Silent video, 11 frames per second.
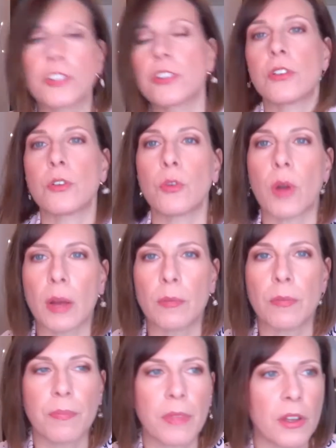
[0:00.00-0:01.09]
to uh,
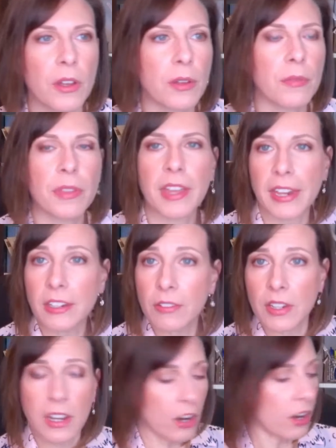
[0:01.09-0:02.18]
the, the end of
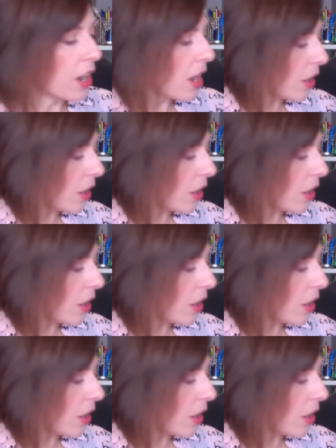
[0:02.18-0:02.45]
it here.